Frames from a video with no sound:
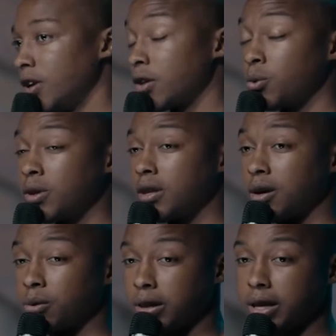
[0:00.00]
The other one
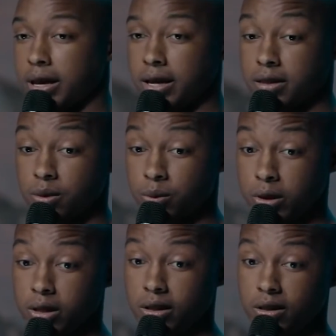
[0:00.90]
that I really hate, that
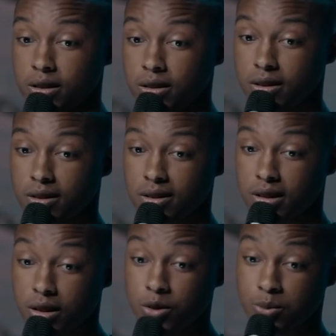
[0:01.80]
really
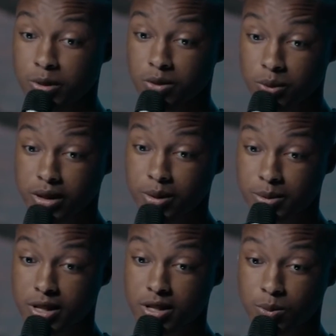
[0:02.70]
kills me, it really
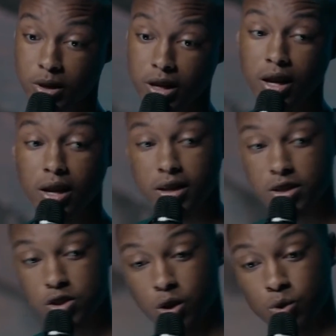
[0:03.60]
upsets me,
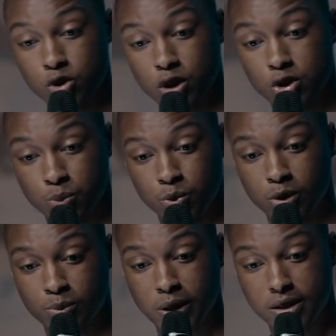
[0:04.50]
is don't judge a
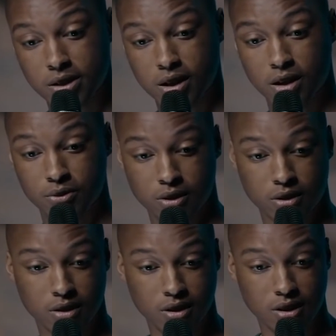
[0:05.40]
book by its cover.